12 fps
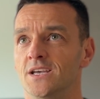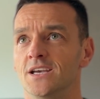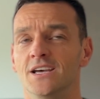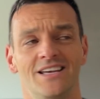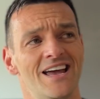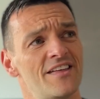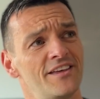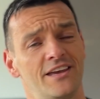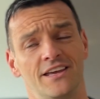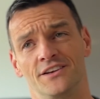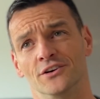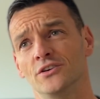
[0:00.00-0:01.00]
Yeah, I think
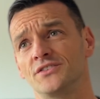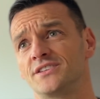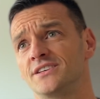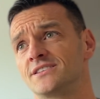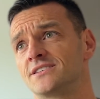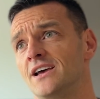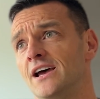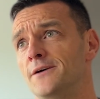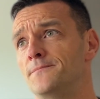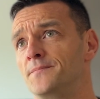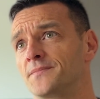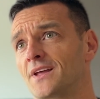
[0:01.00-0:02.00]
it does. There's, I
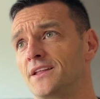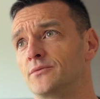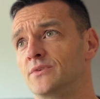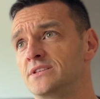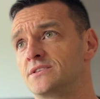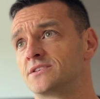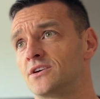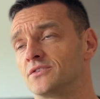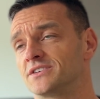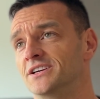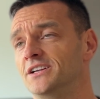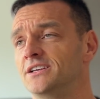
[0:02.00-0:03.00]
think we
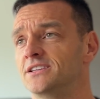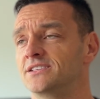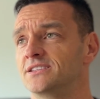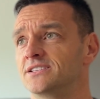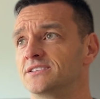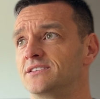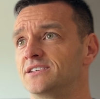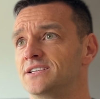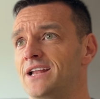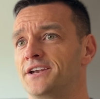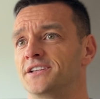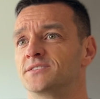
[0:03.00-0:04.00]
talked earlier, there's an
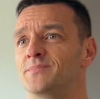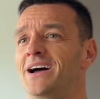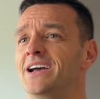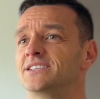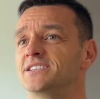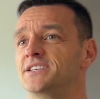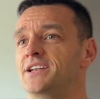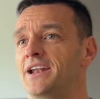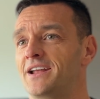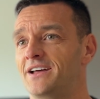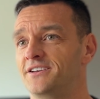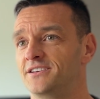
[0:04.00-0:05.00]
added spice, there's an
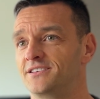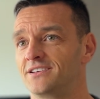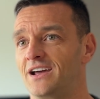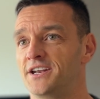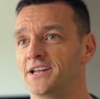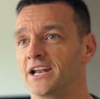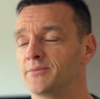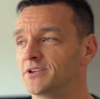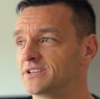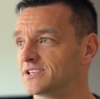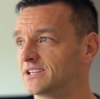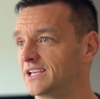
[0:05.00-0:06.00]
added
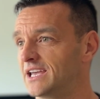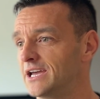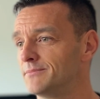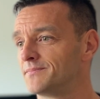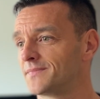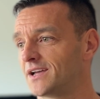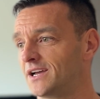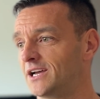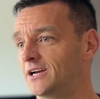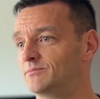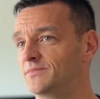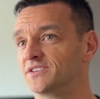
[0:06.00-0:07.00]
element to the game.
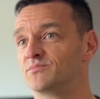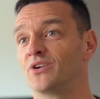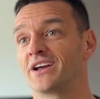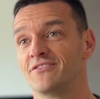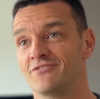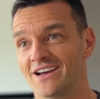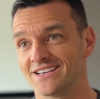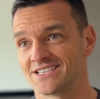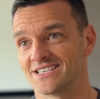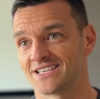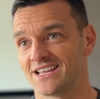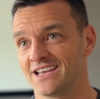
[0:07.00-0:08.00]
There's bragging rights
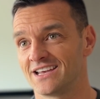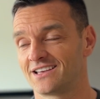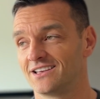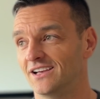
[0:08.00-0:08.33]
at stake.